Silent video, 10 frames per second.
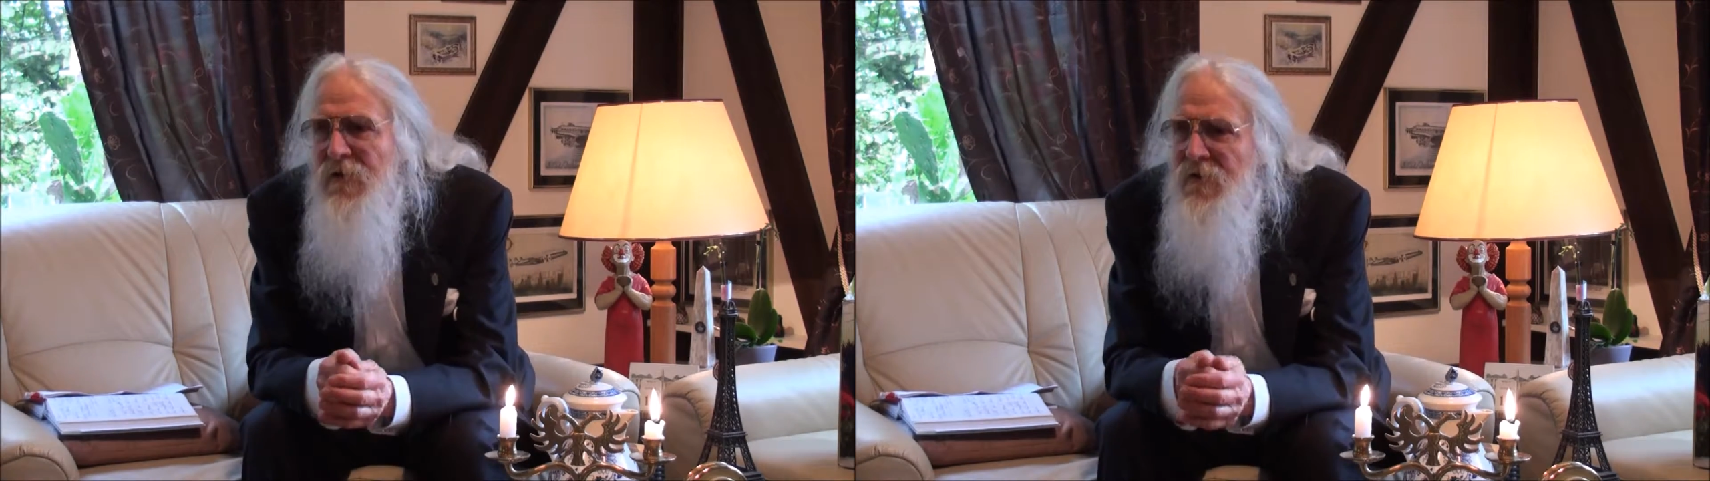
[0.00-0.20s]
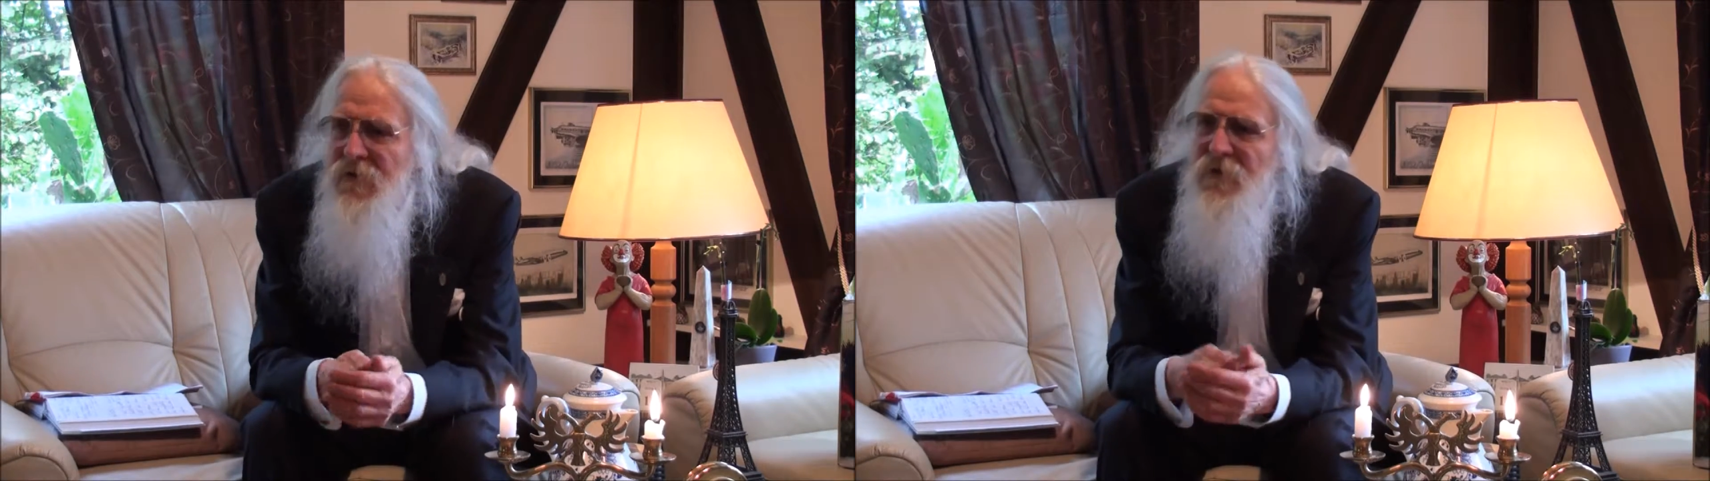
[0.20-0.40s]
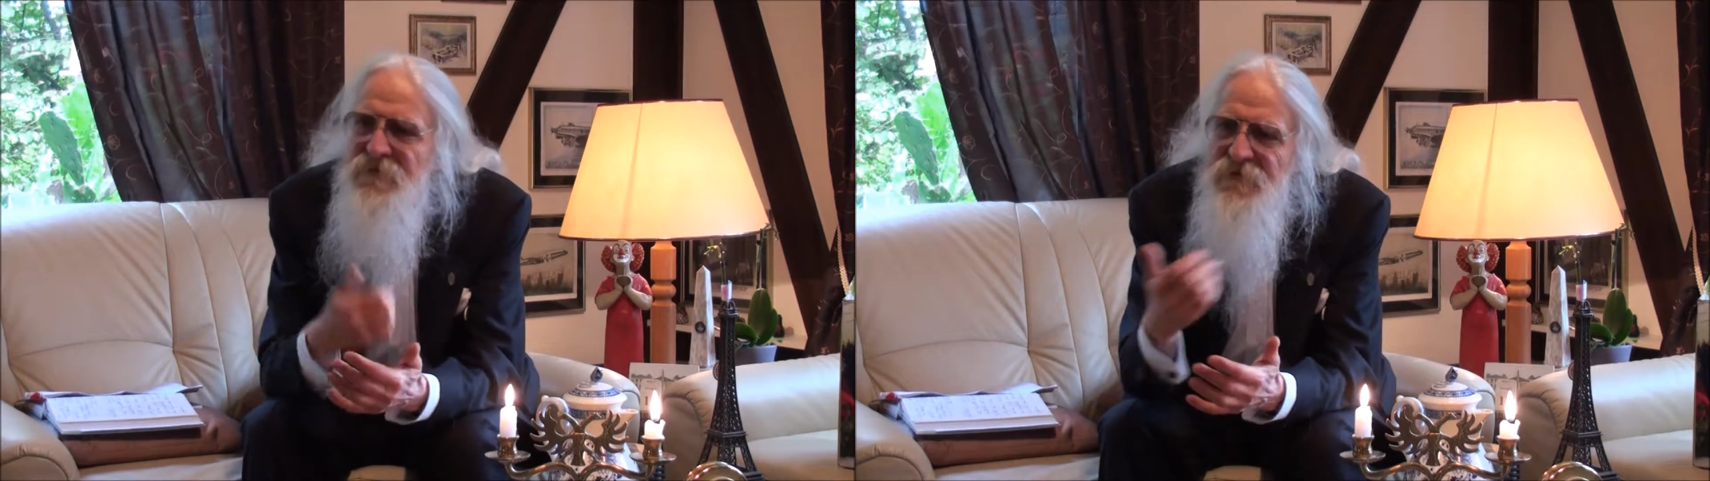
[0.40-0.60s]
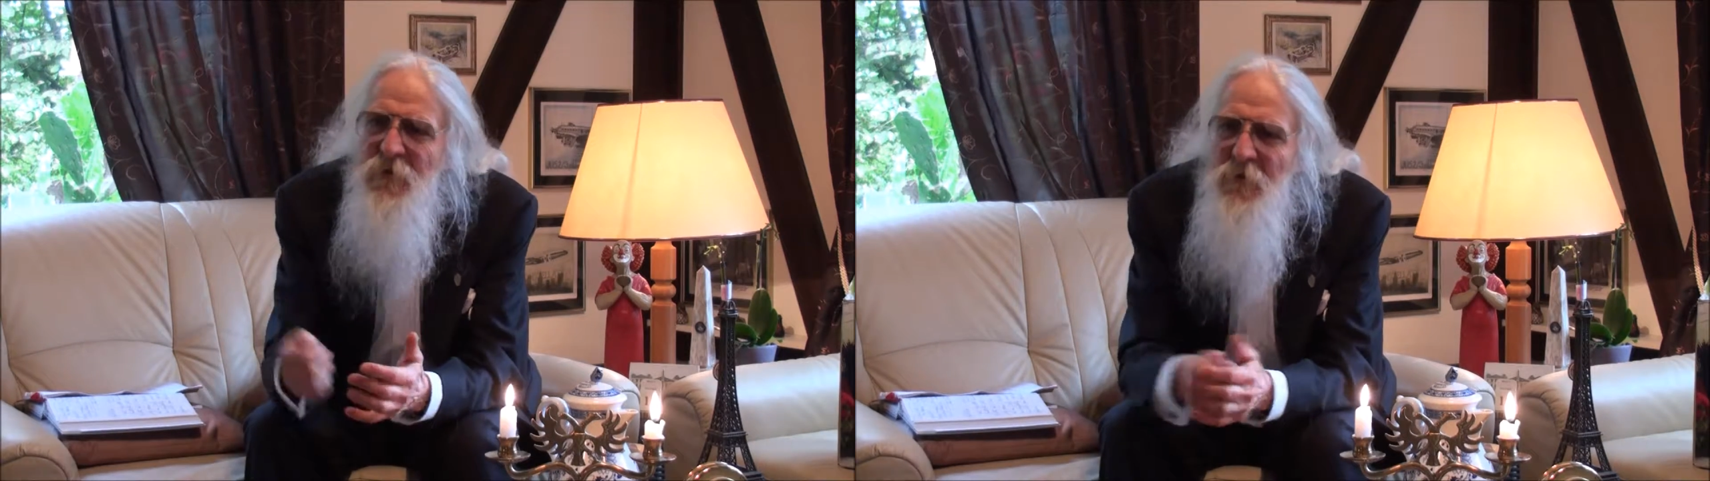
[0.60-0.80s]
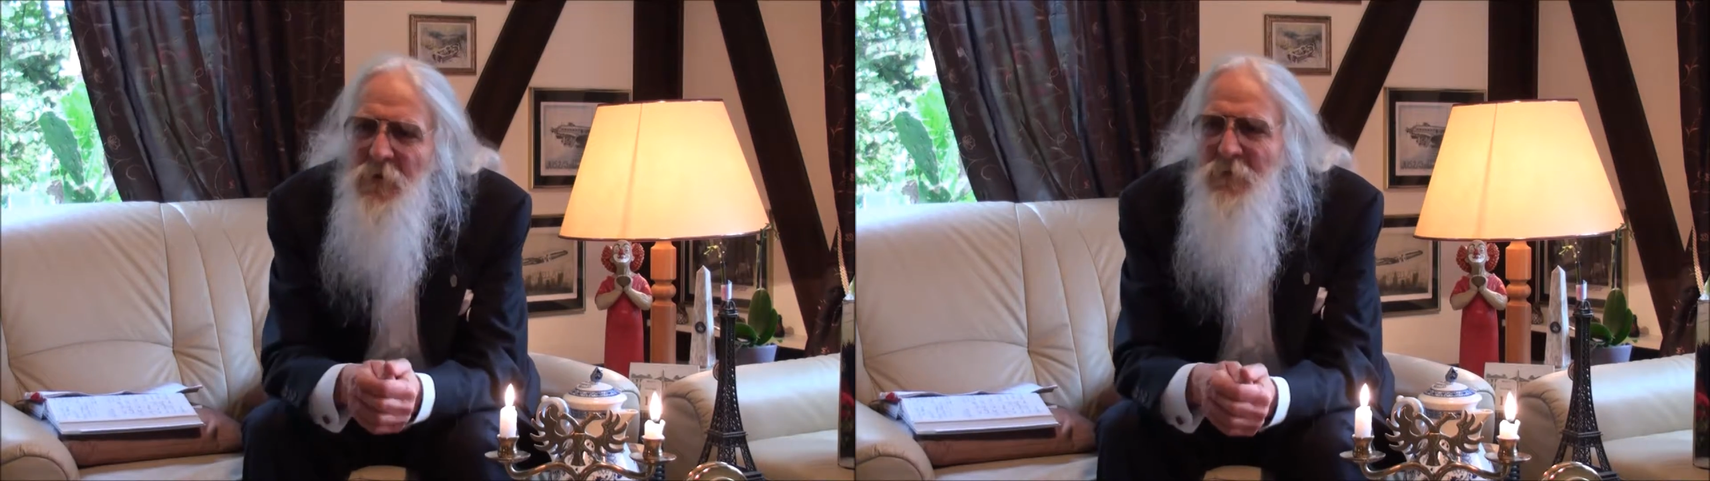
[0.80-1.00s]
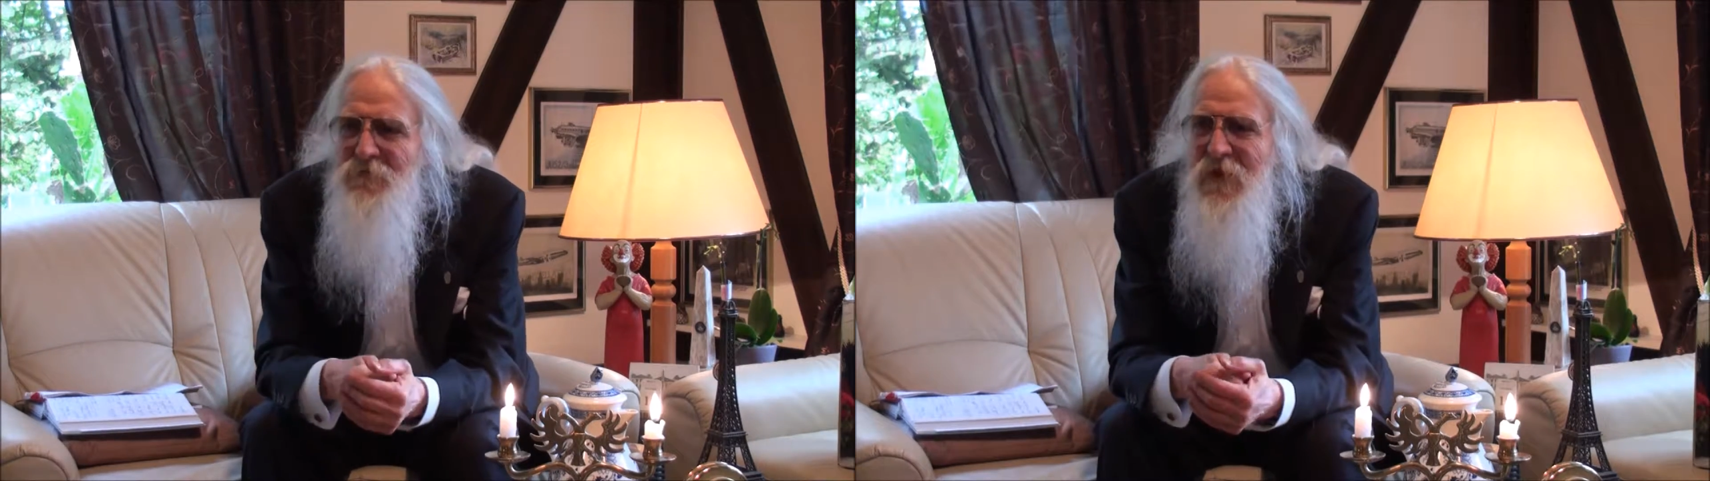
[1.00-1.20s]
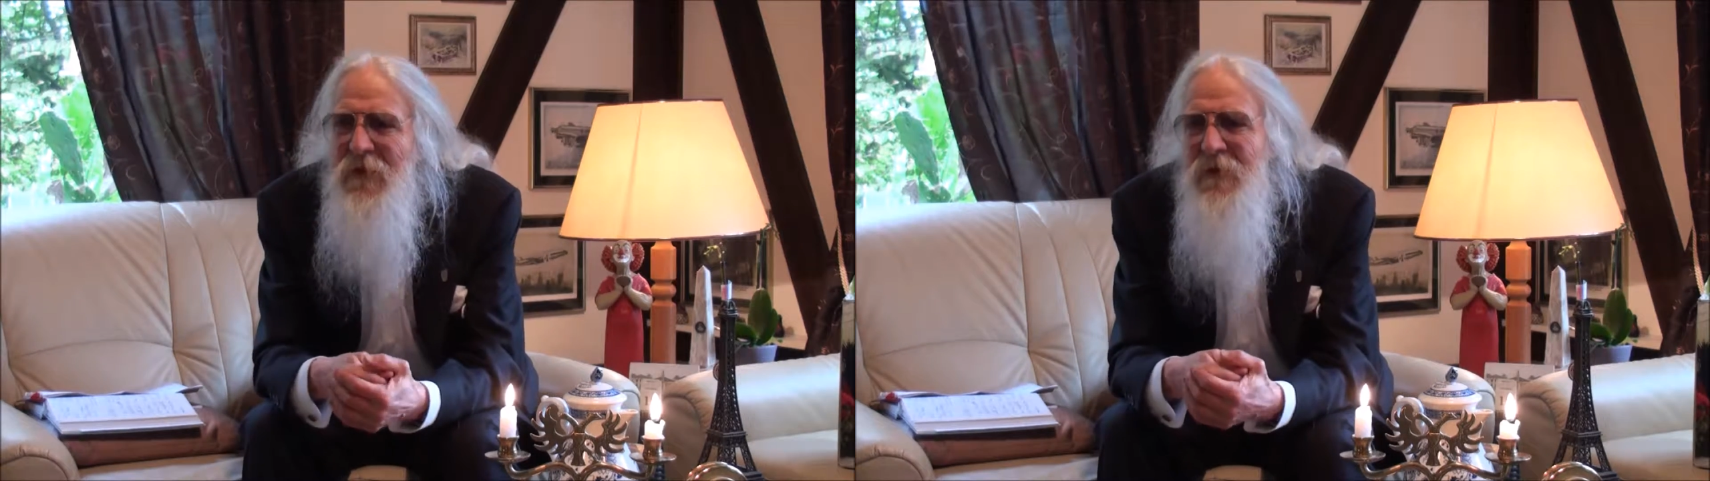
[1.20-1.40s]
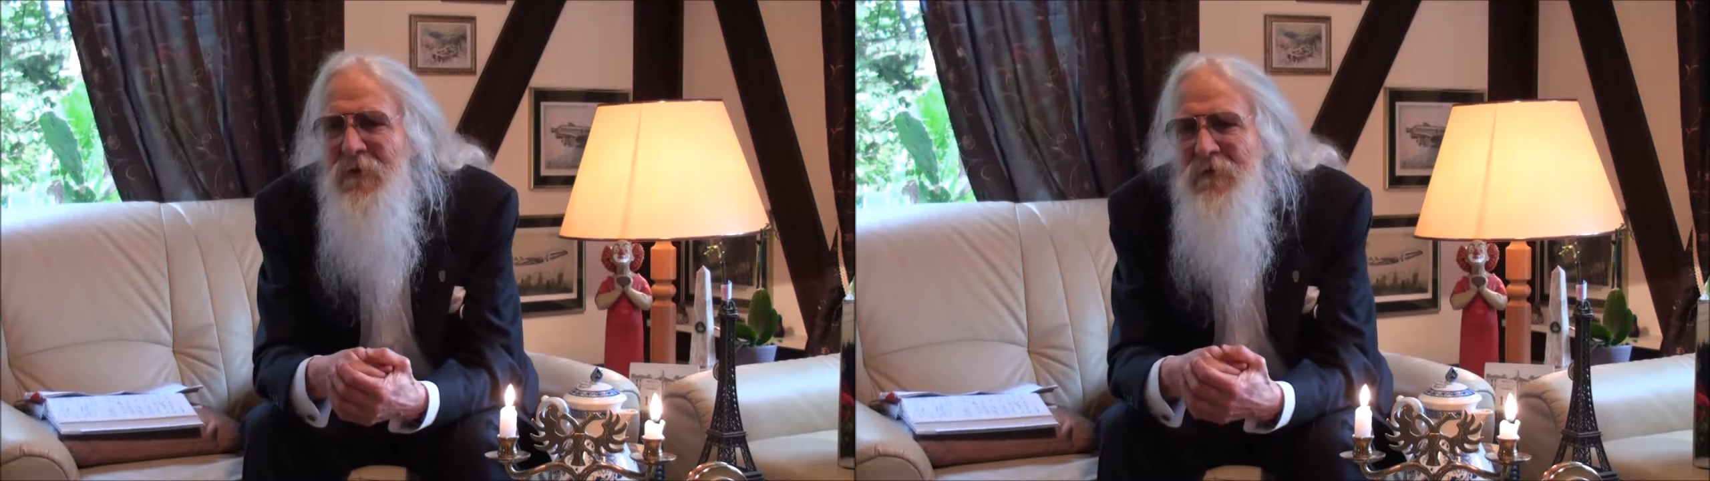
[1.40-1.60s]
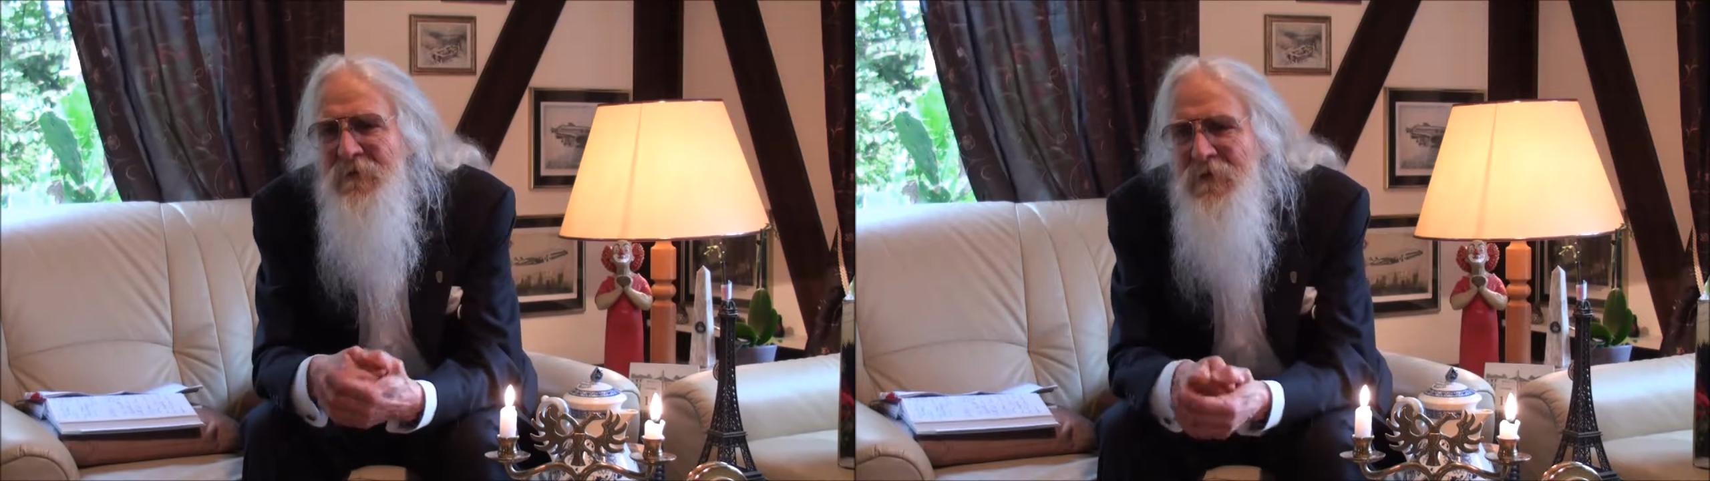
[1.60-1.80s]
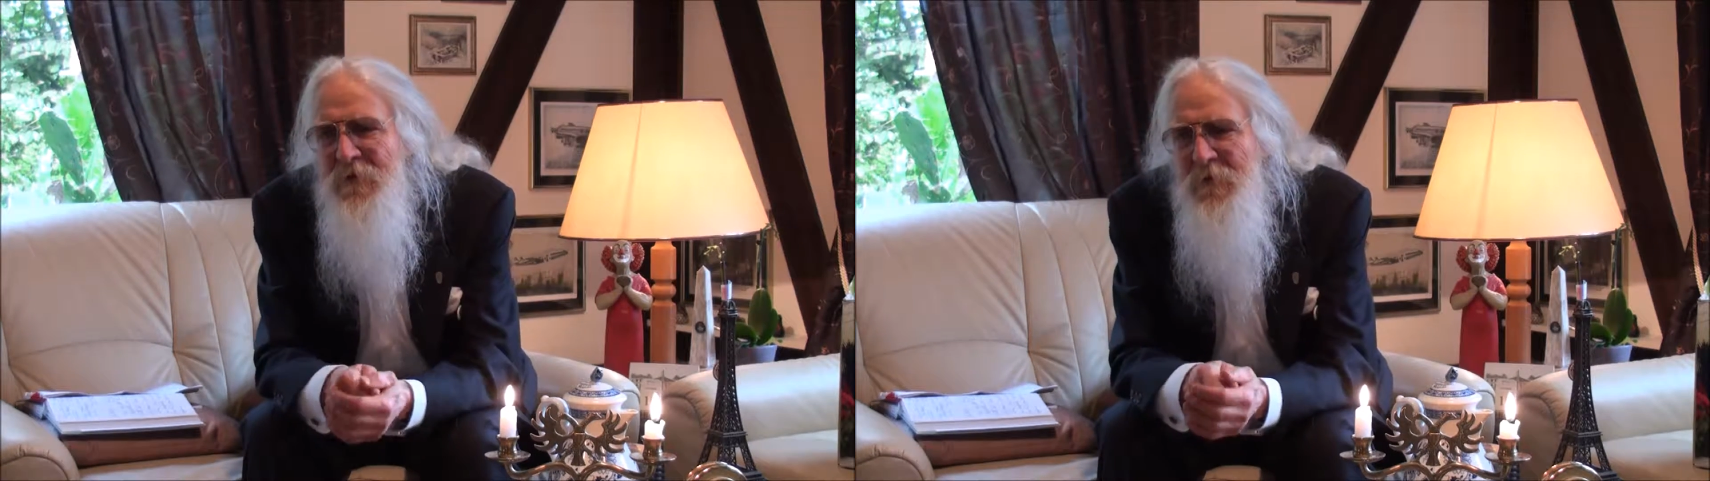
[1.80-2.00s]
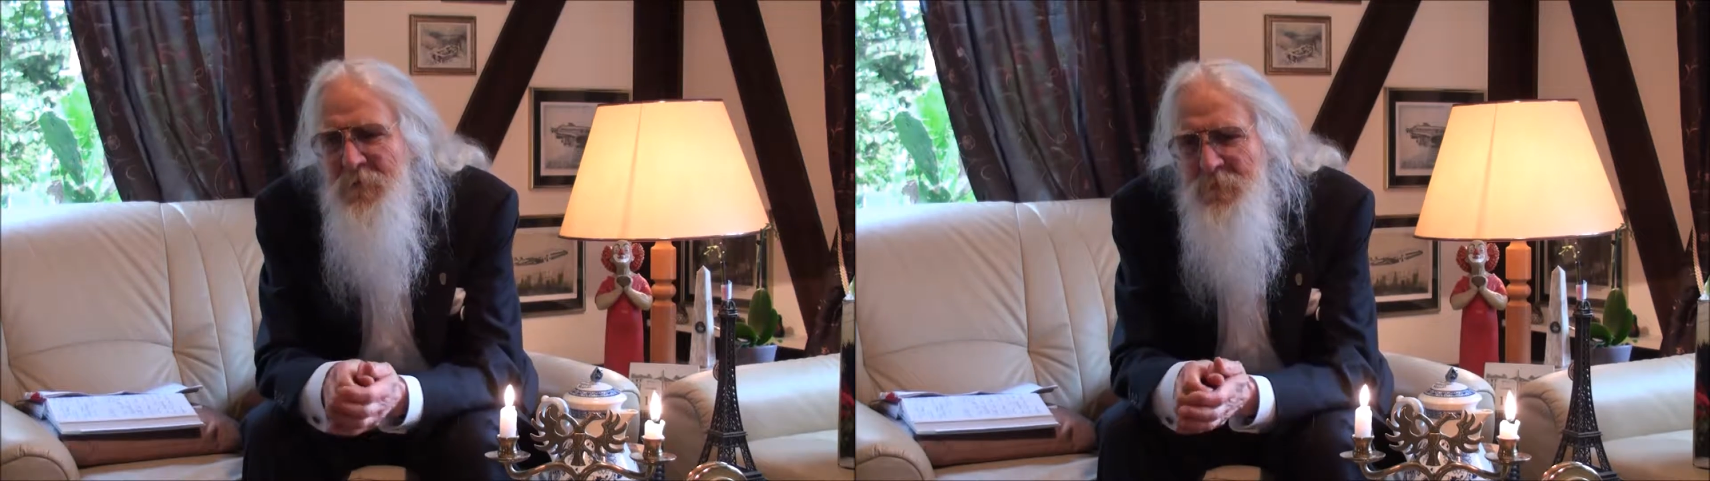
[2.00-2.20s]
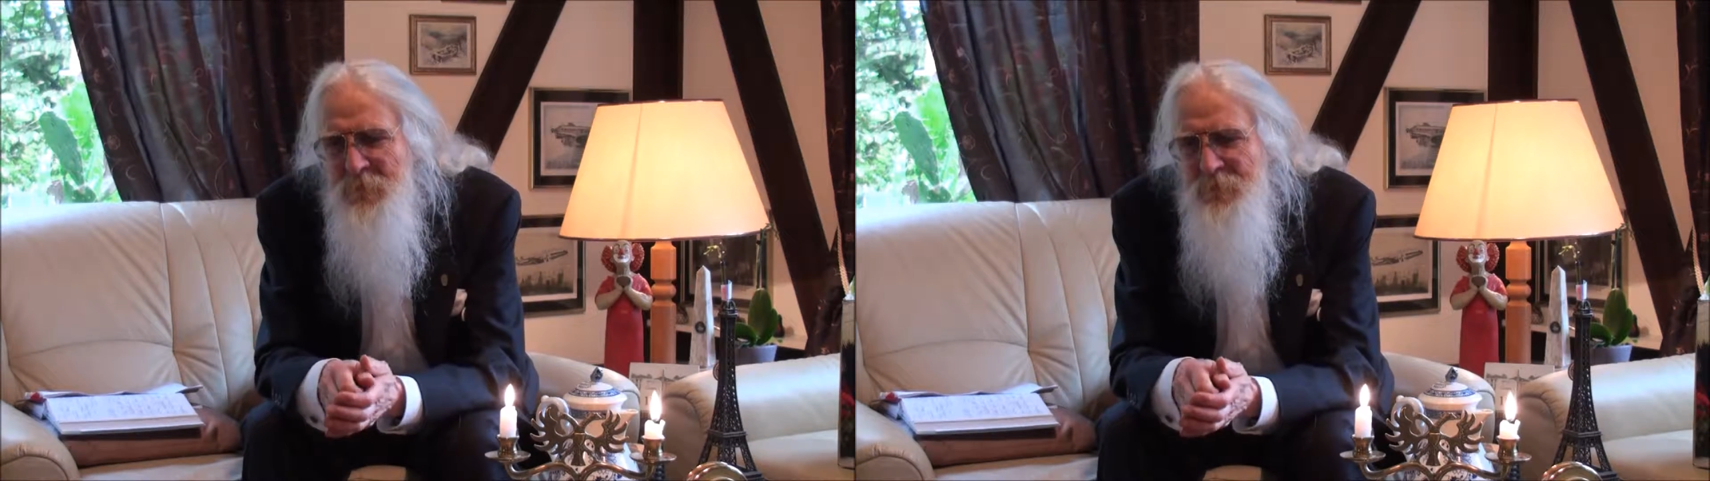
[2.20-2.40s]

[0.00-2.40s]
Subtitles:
here, so in the